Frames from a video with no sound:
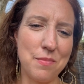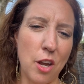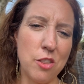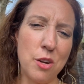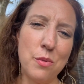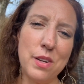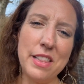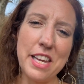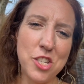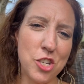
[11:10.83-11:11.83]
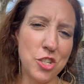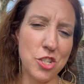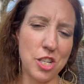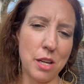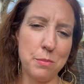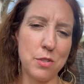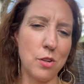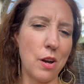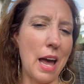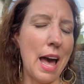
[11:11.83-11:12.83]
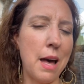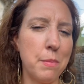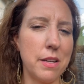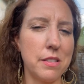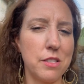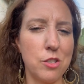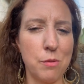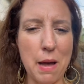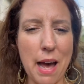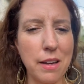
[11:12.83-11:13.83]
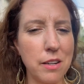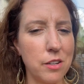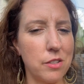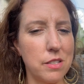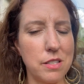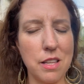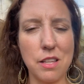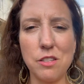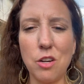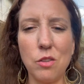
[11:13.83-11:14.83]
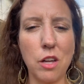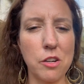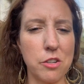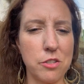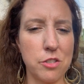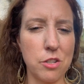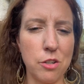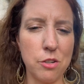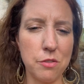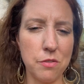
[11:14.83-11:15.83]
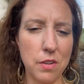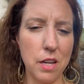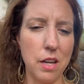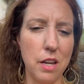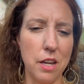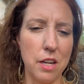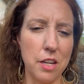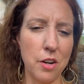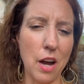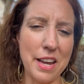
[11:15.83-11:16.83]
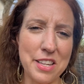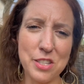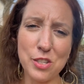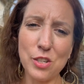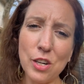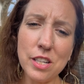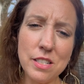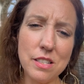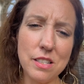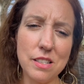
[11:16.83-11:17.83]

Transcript: Are there relationships or habits or patterns that no longer serve your highest good?